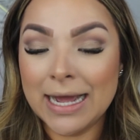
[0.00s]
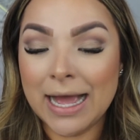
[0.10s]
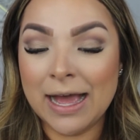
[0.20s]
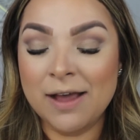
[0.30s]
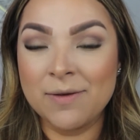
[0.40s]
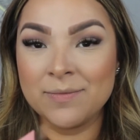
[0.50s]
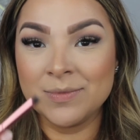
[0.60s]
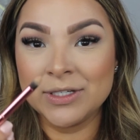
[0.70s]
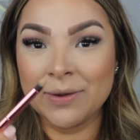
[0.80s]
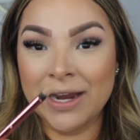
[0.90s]

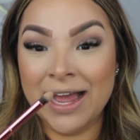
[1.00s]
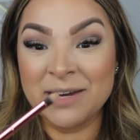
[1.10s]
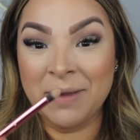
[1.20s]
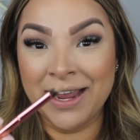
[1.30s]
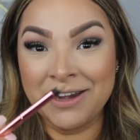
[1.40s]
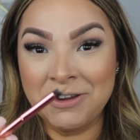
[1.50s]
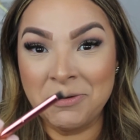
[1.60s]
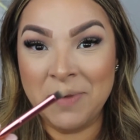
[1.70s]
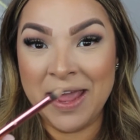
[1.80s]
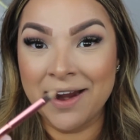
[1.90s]
So I had to buy a new
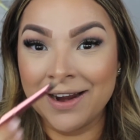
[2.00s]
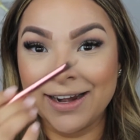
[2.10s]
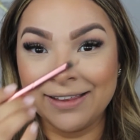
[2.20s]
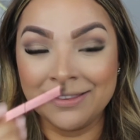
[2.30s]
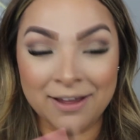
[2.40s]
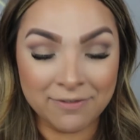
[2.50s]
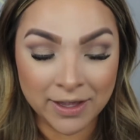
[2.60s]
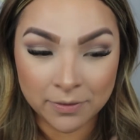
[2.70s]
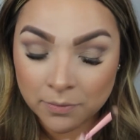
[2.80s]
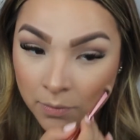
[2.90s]
pair and I love it.